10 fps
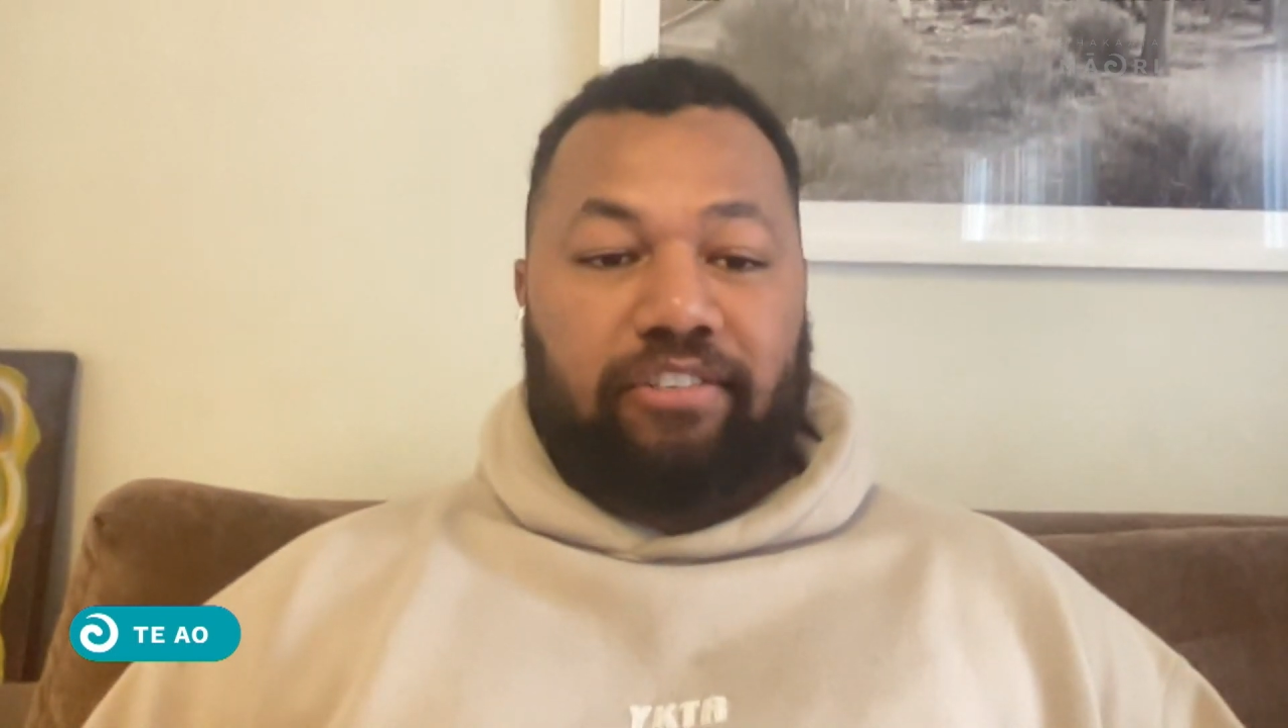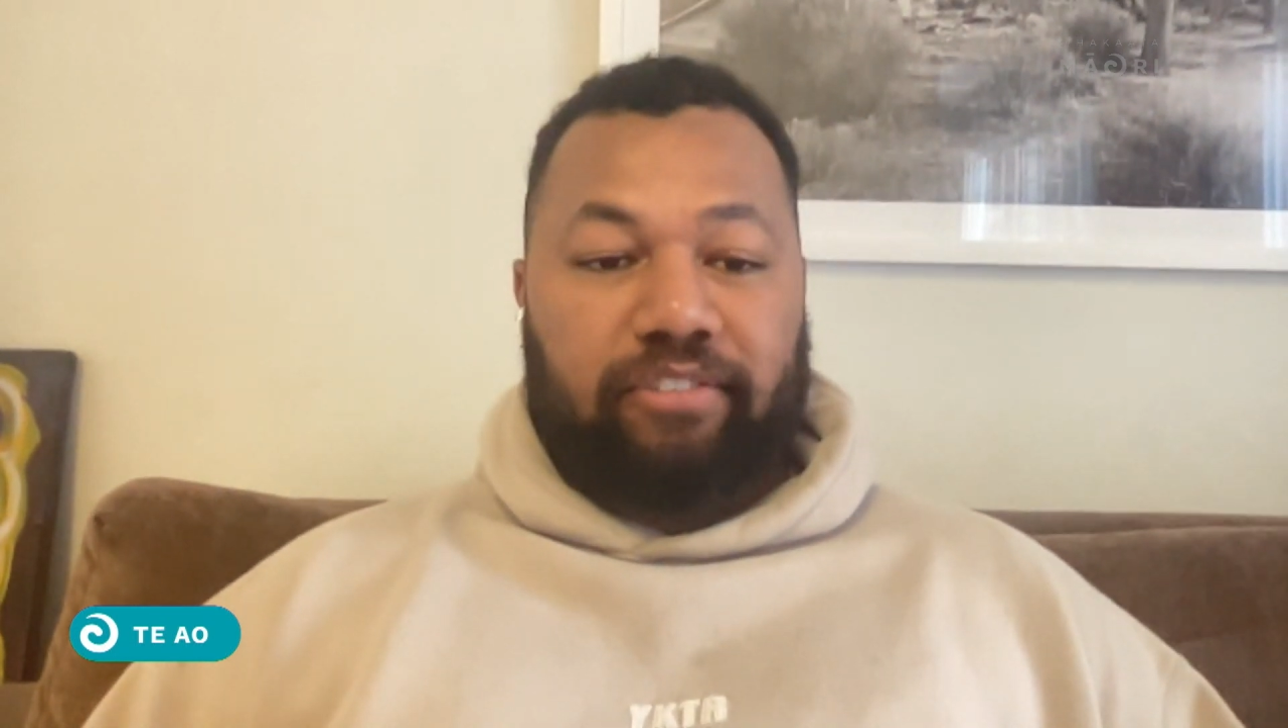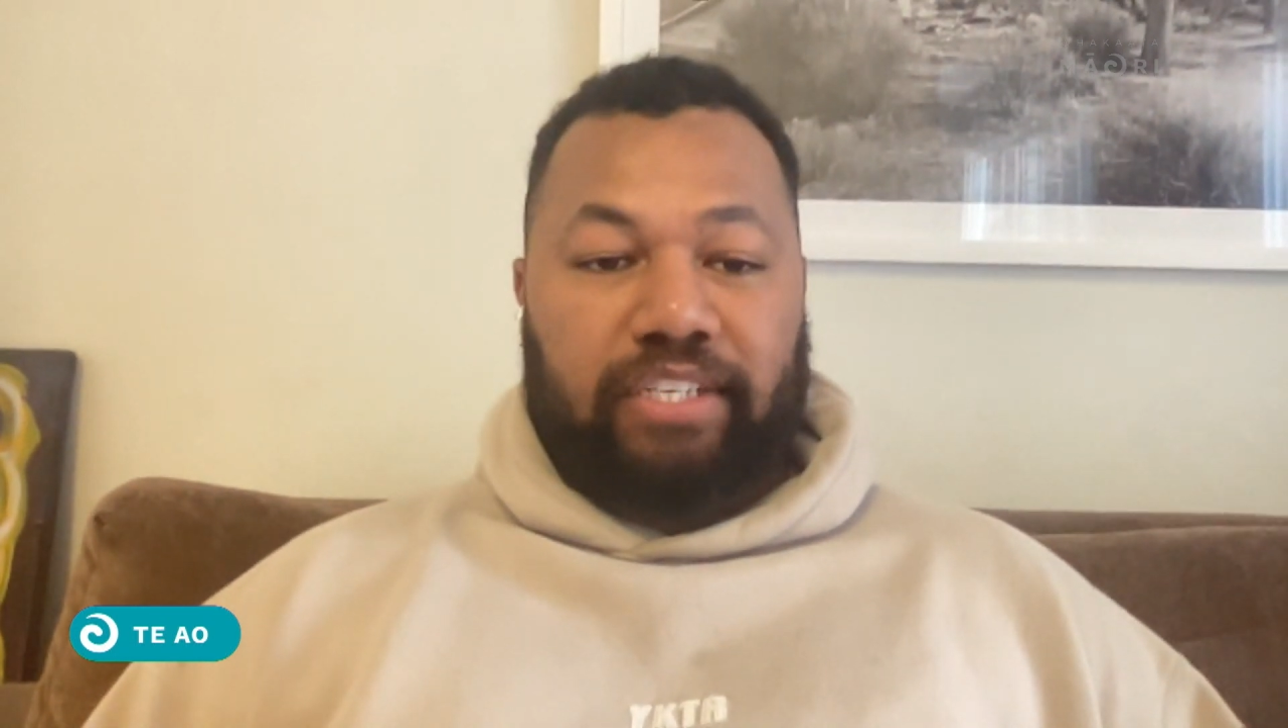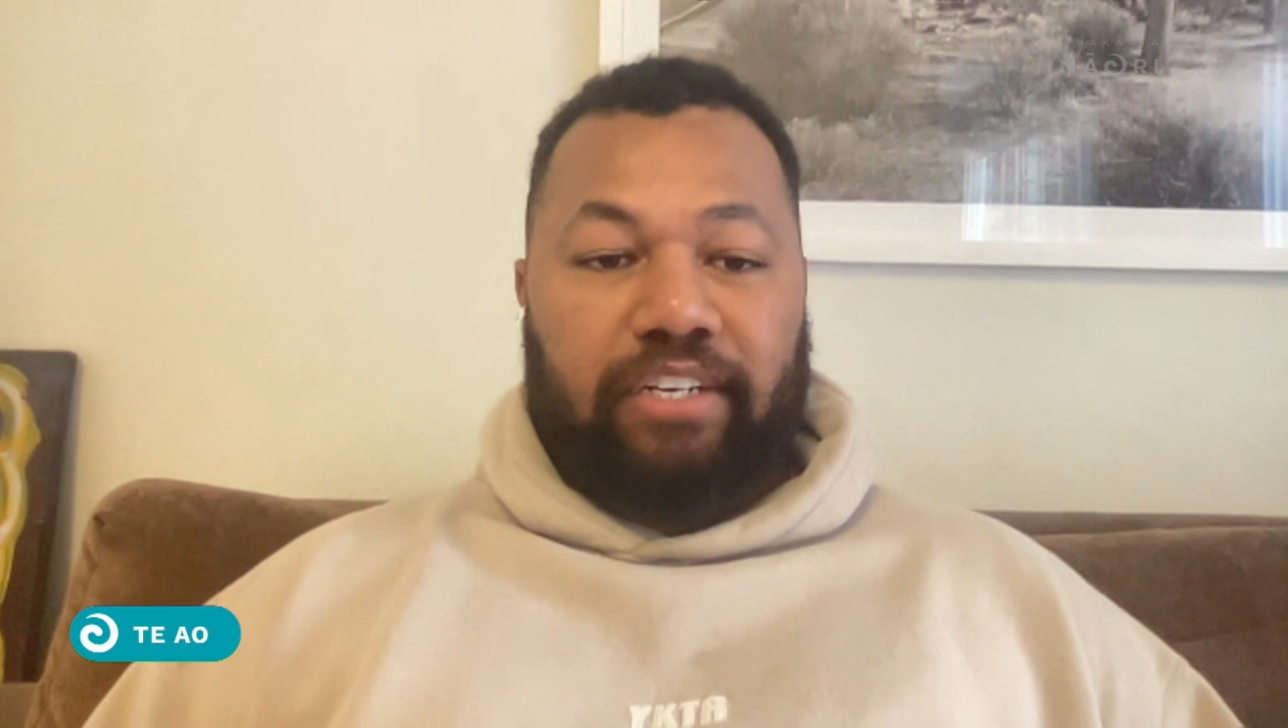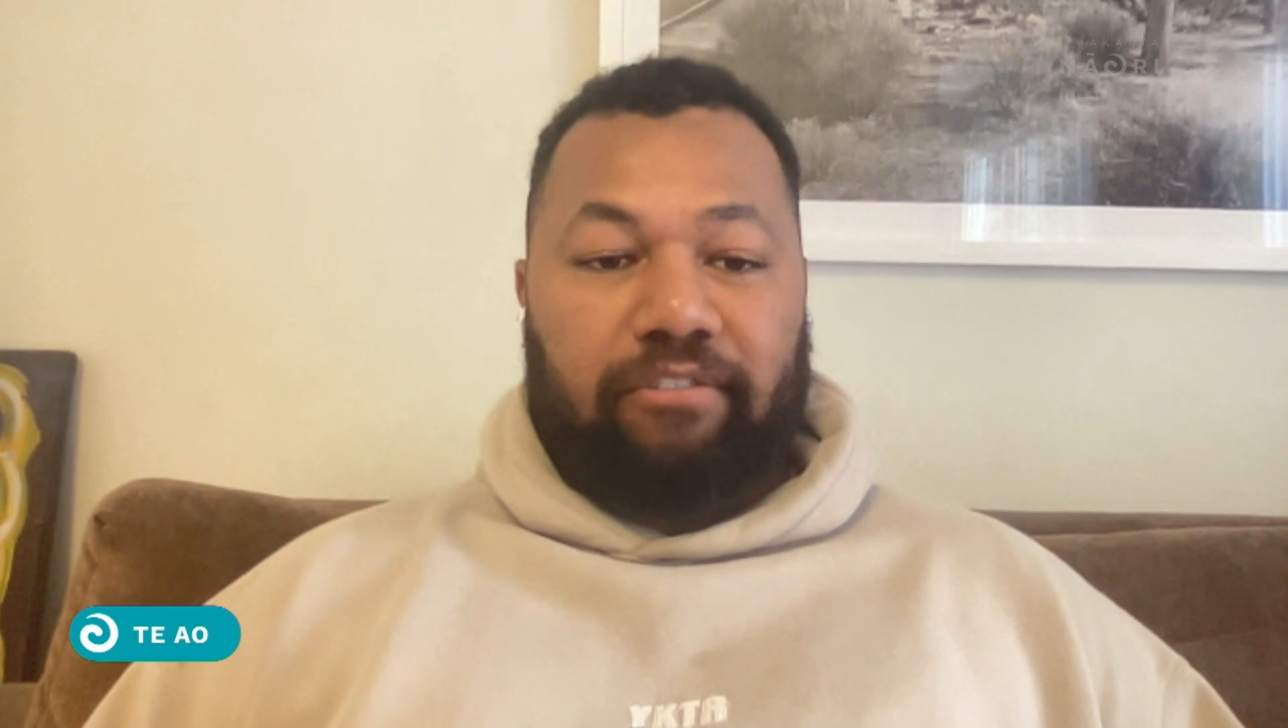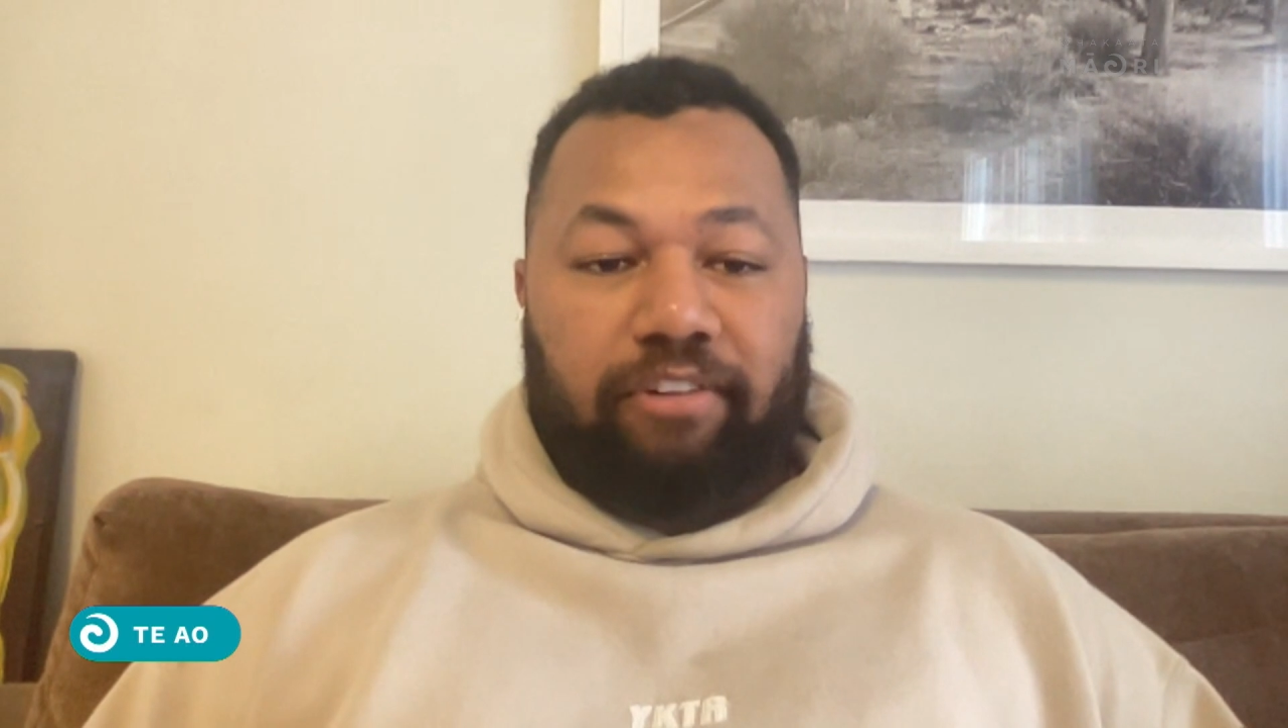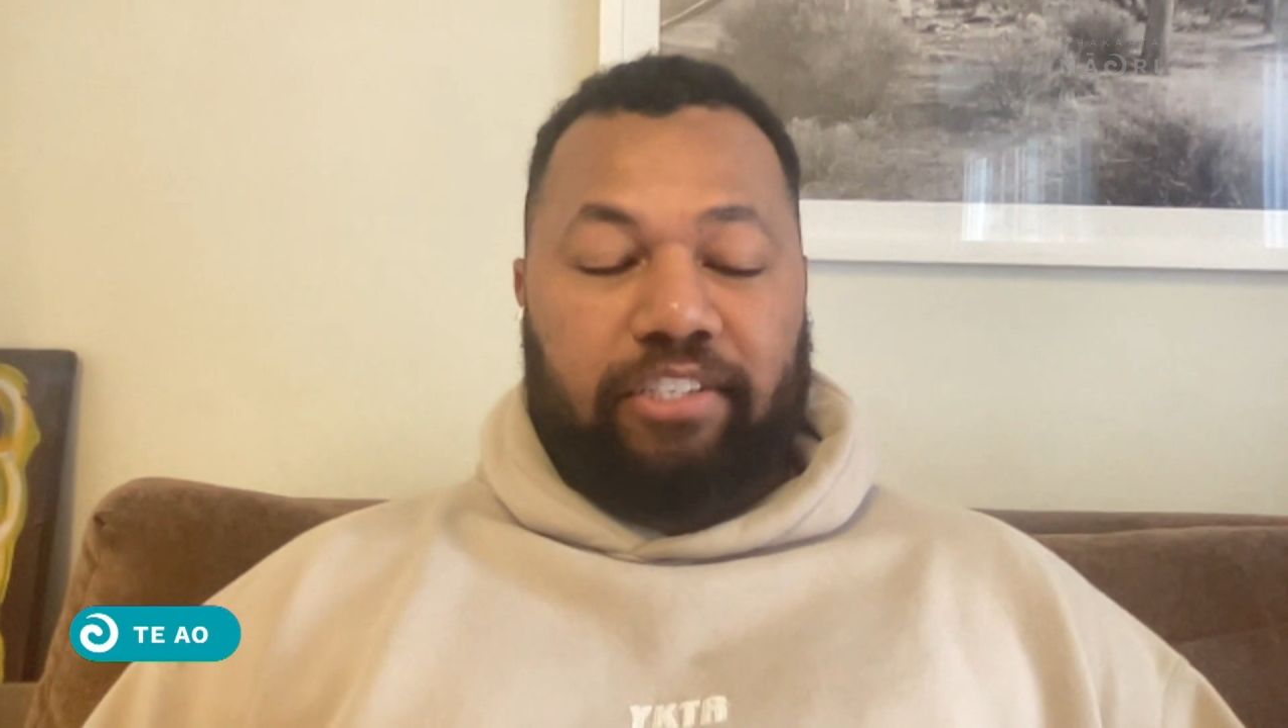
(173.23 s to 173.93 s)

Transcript: in New Zealand,